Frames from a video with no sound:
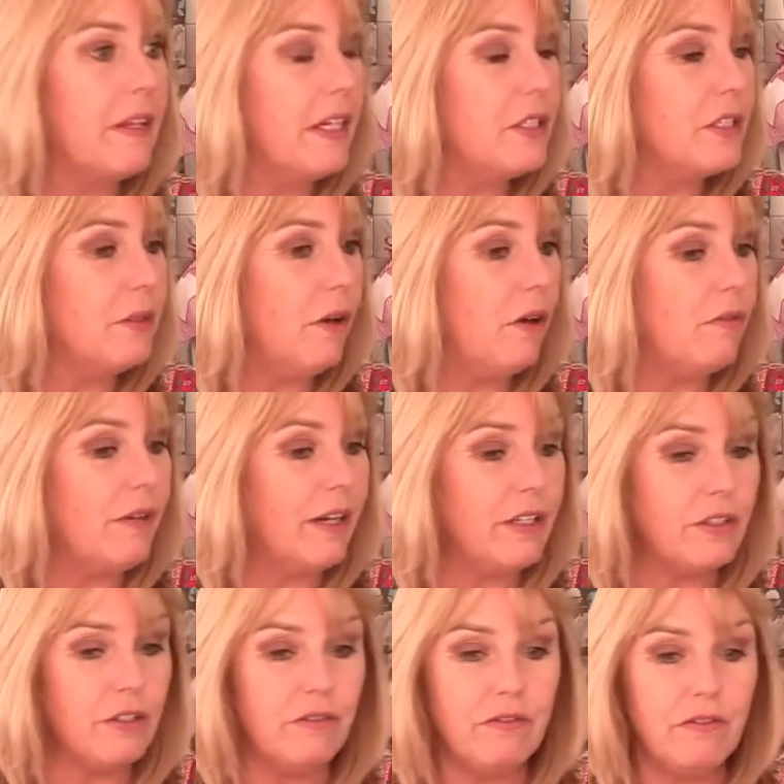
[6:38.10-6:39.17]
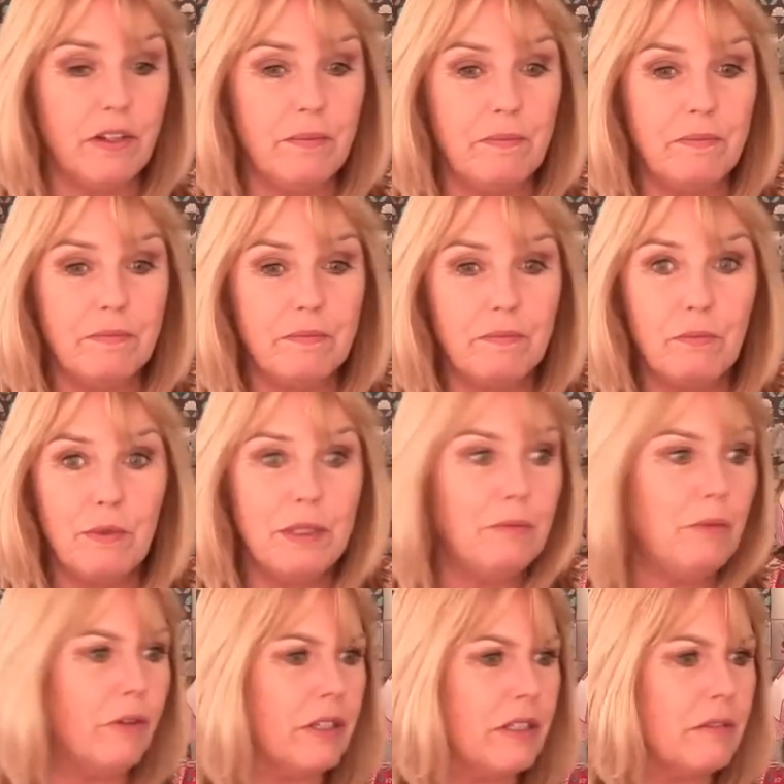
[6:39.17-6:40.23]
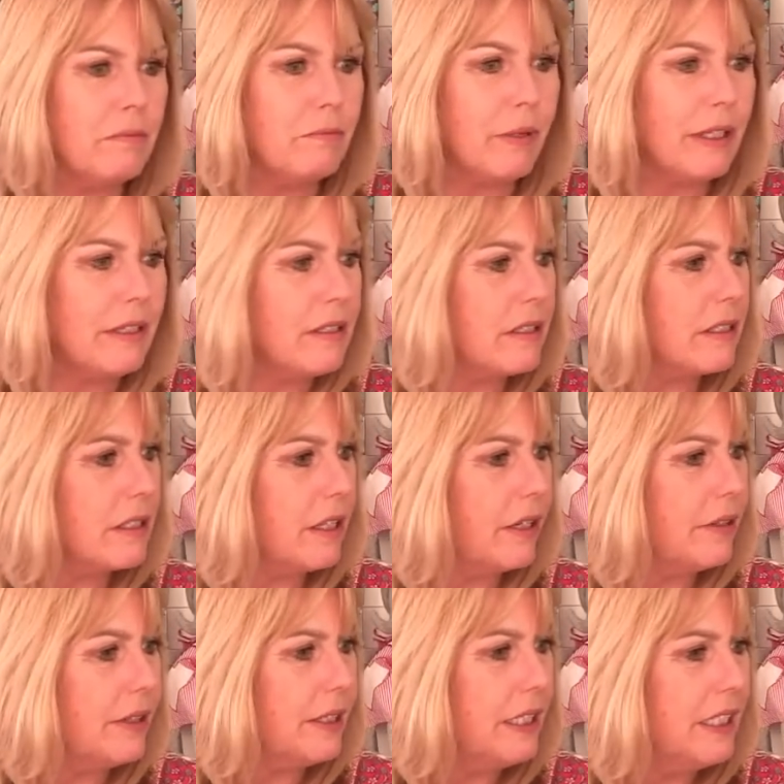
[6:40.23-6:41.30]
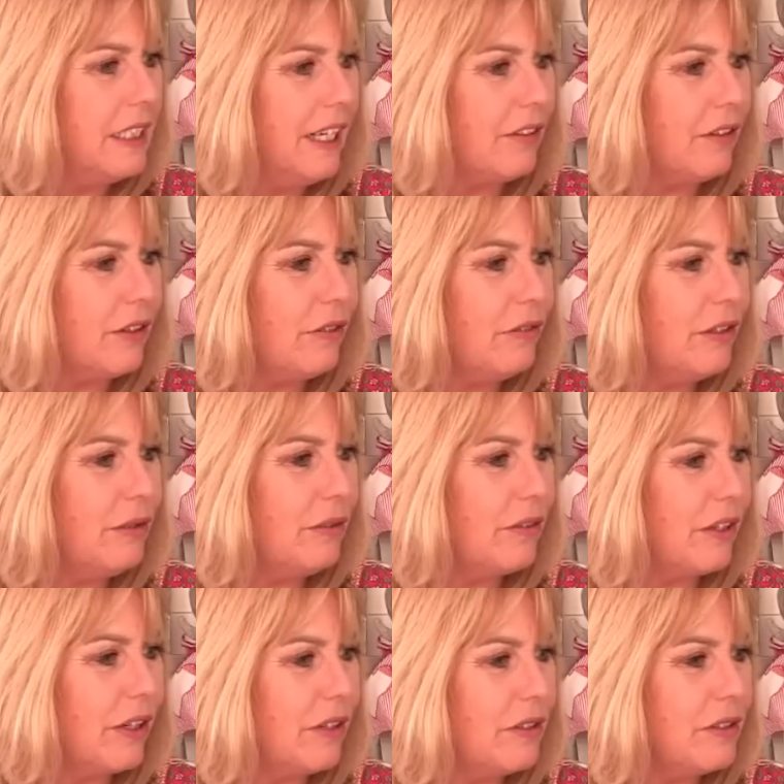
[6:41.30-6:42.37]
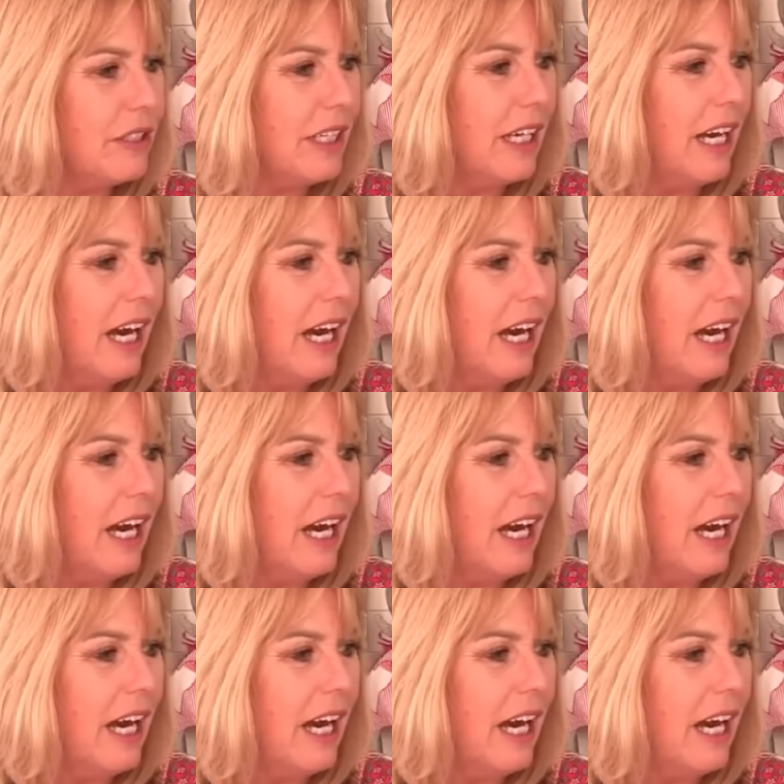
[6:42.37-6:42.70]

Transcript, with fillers: They do a whole range of um, William Morris prints, so I've got a few of those.